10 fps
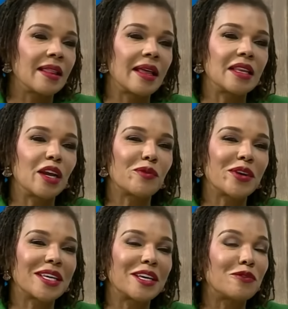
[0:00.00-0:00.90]
that they
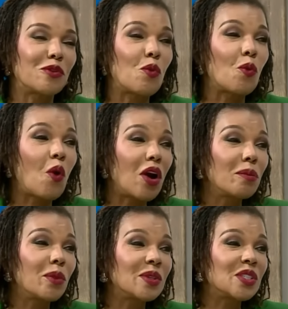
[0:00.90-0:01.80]
were given
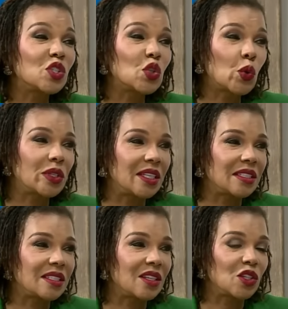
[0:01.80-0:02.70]
1 month's notice